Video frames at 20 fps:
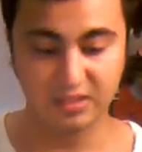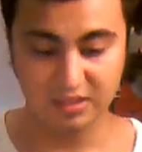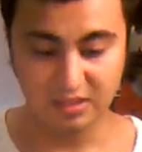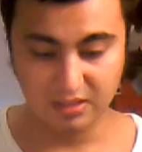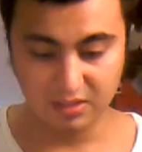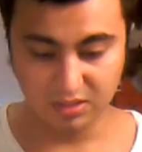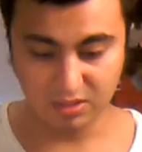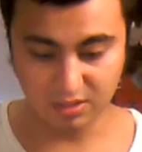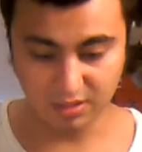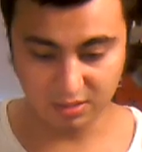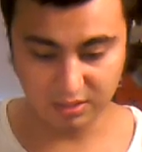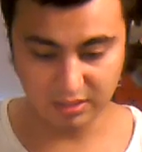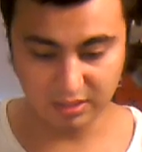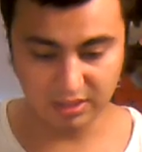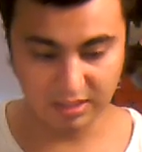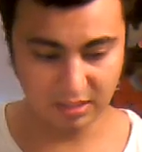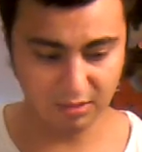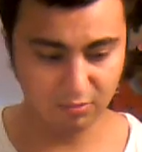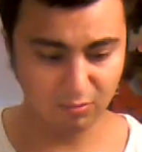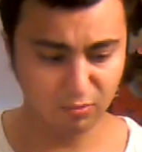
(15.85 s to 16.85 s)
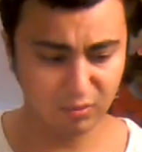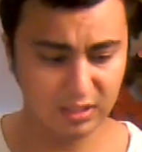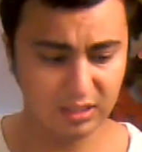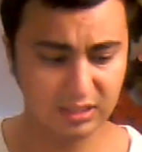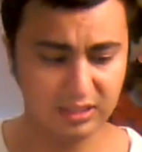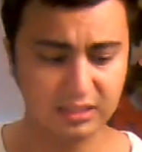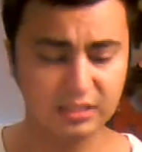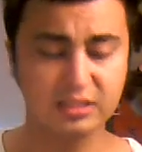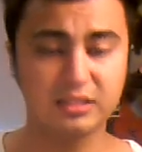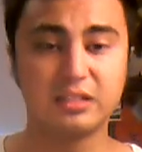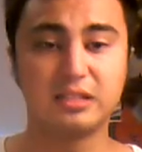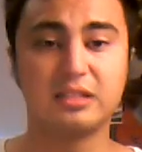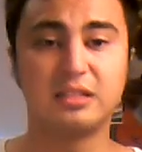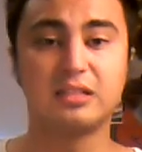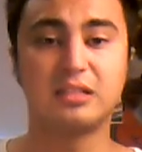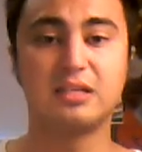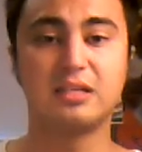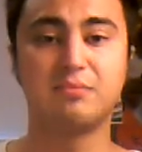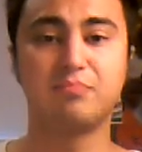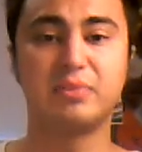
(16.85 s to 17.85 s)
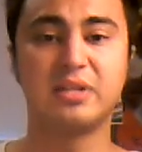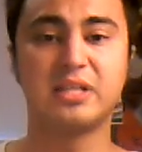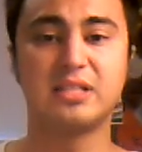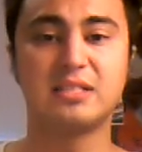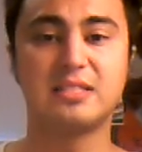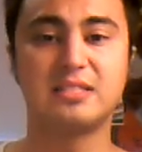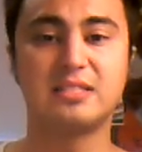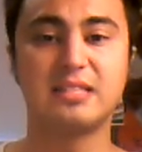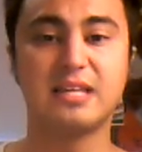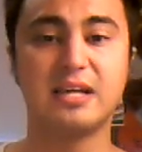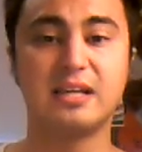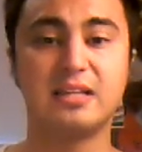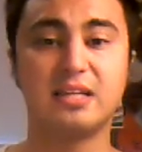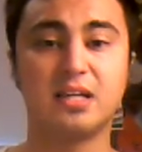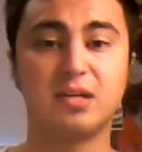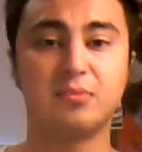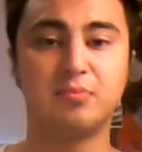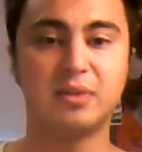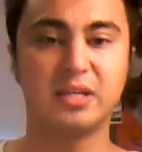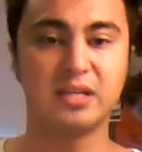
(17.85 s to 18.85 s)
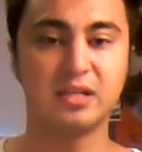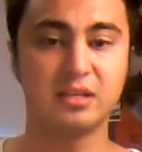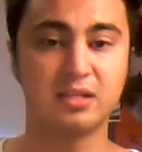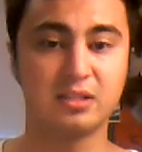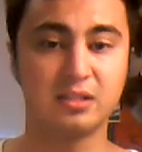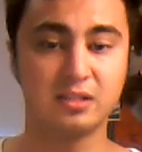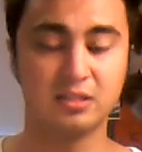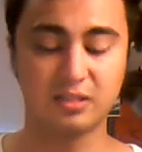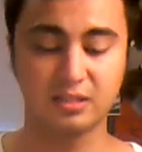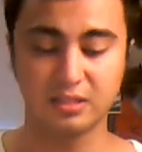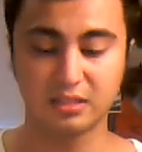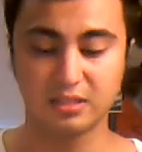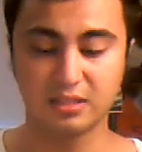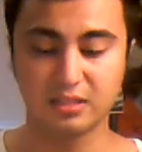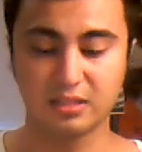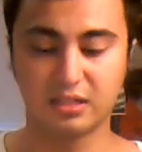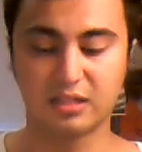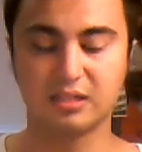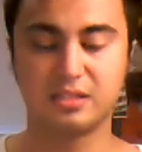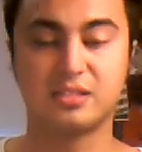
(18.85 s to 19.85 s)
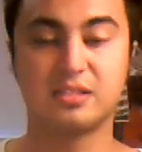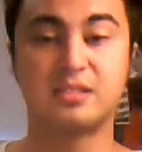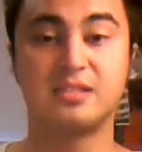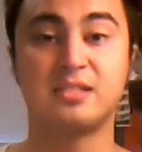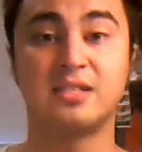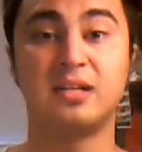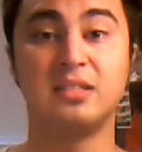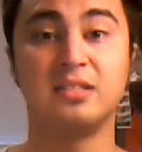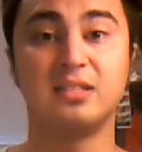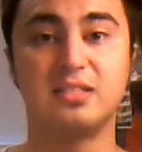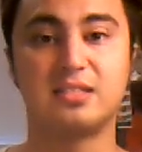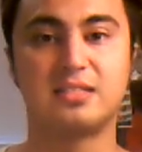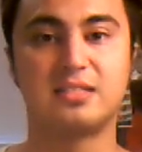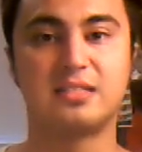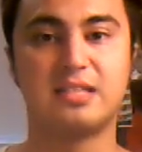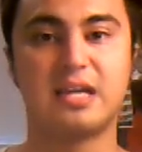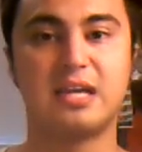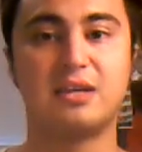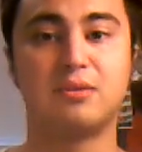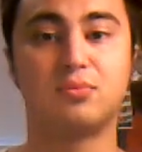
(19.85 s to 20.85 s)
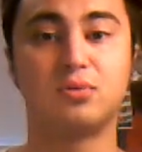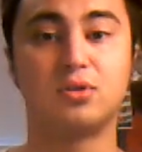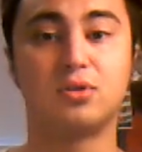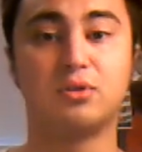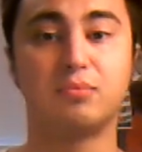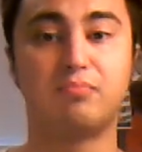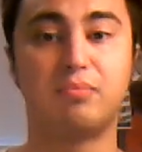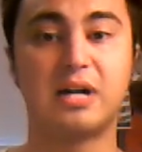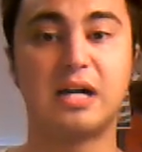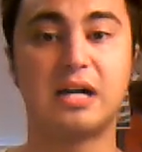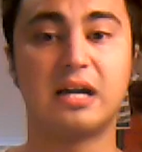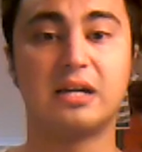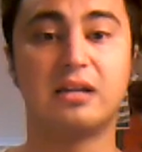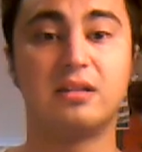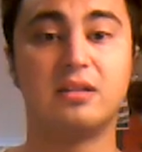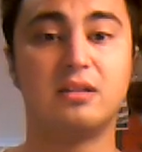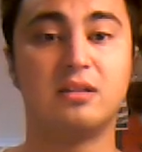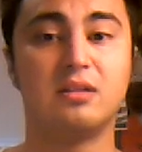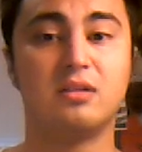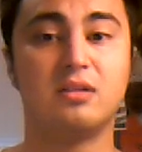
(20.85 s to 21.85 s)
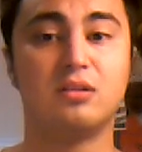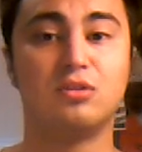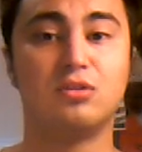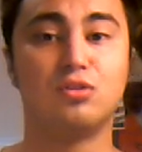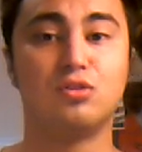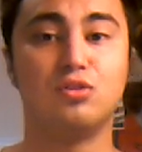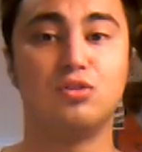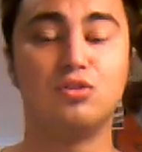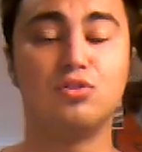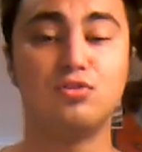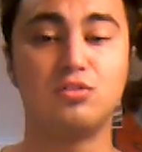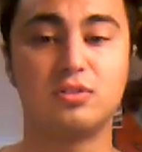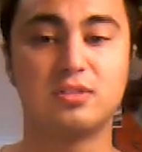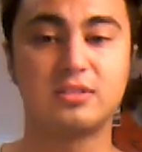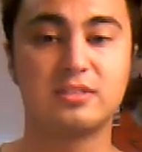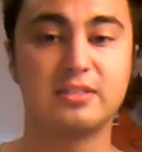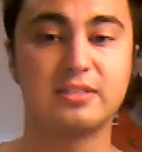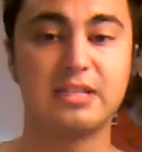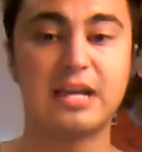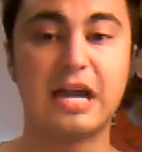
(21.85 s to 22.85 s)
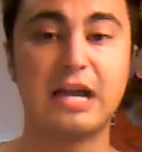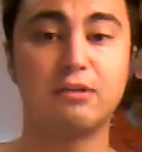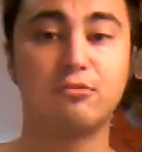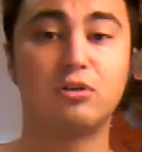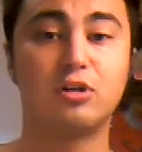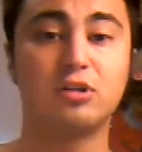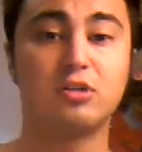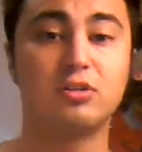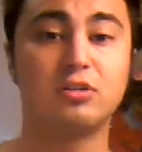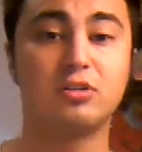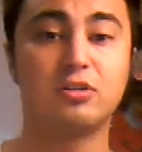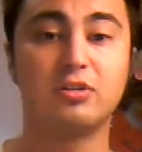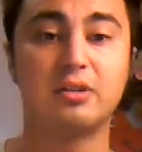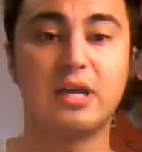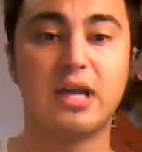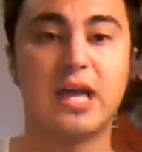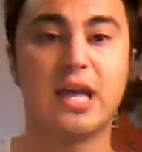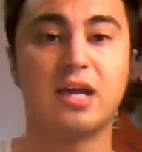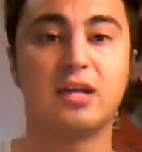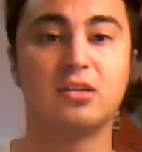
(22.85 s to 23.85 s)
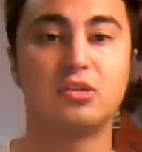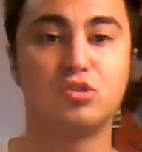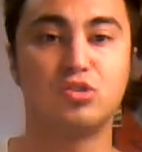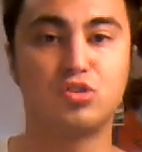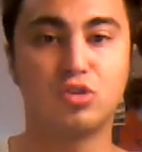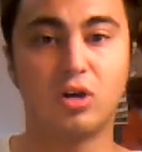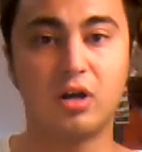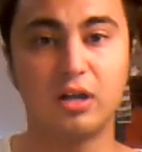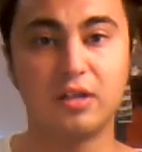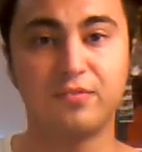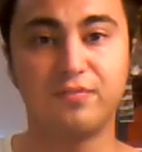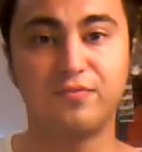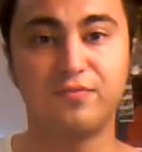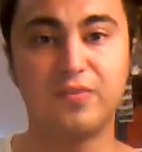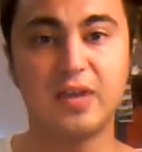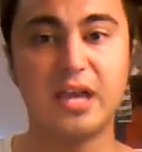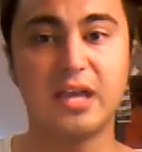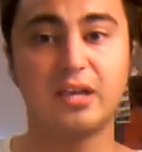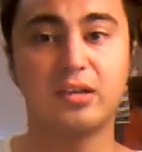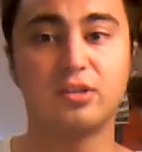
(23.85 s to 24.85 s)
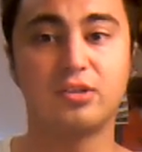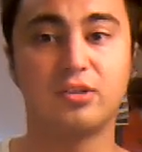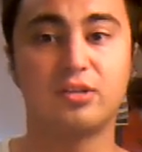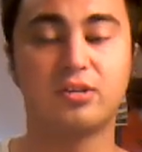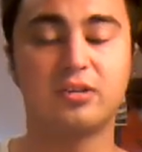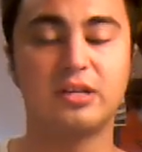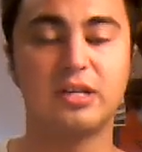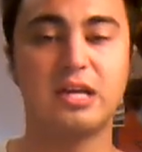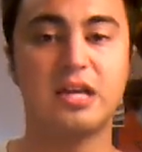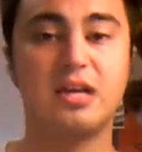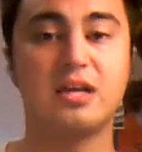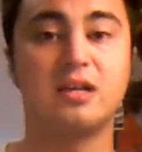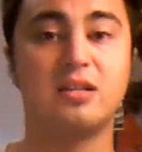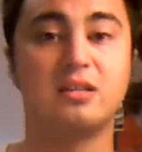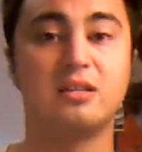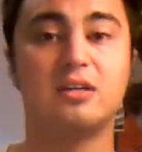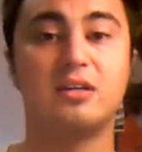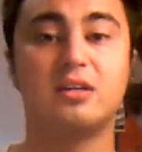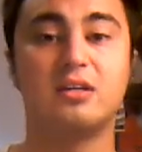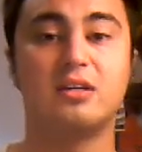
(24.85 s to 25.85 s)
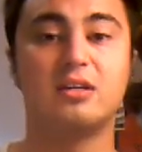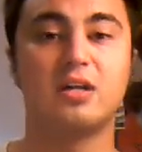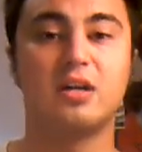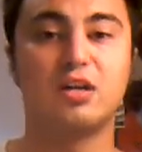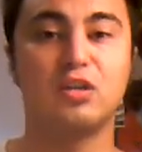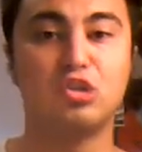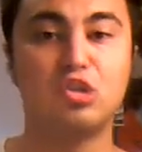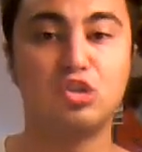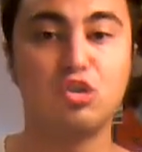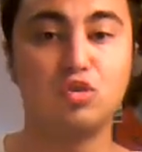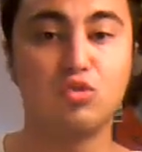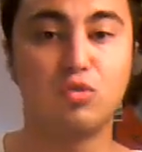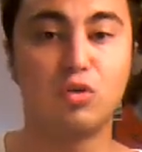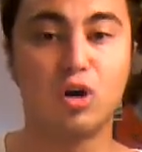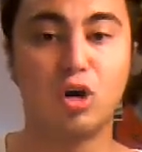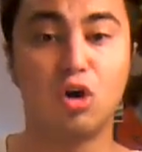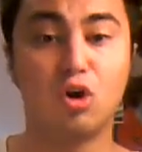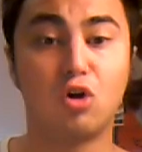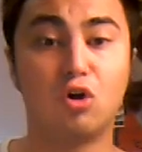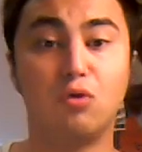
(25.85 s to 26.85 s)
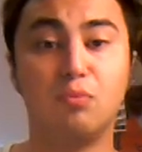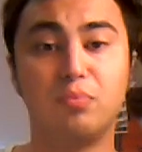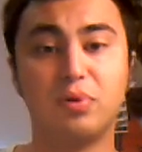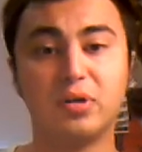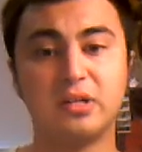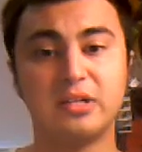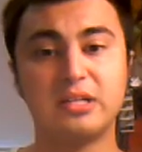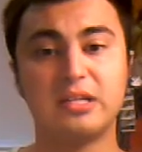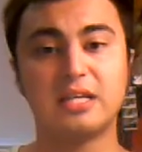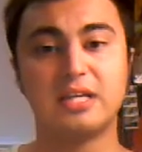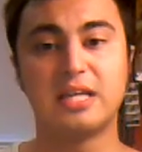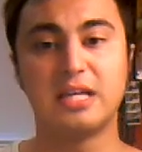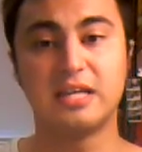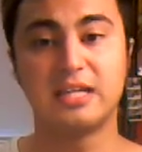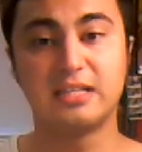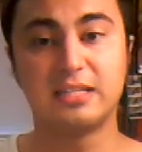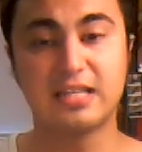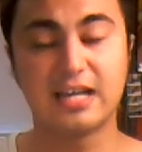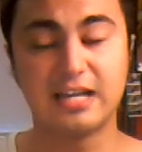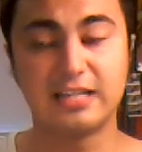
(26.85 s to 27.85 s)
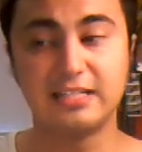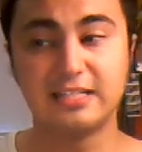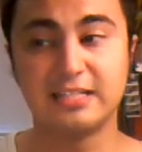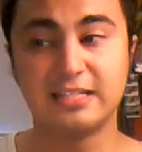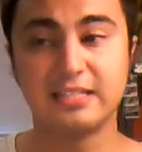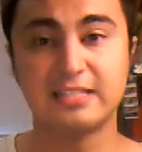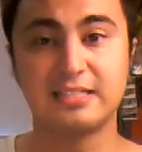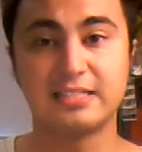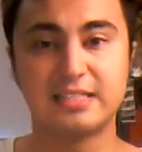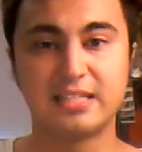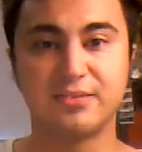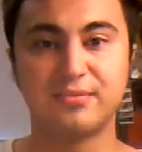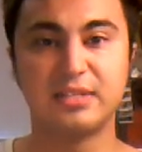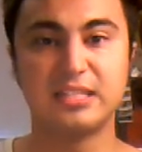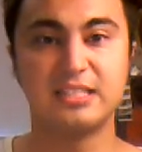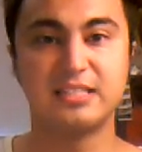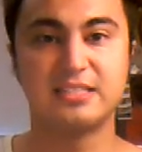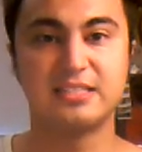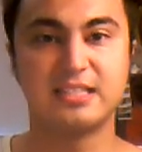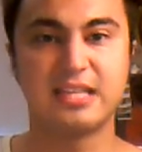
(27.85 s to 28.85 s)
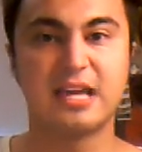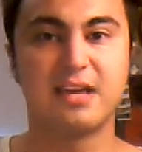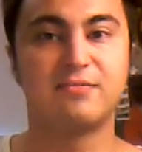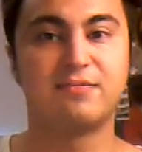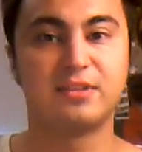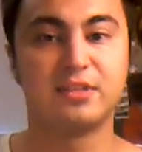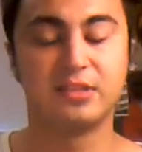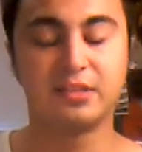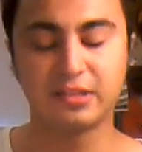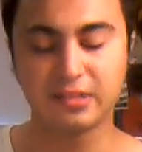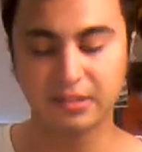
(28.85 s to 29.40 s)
So this one is been set up in a stunt saber by Luke Skywalker and Darth Vader in A New Hope in 1977.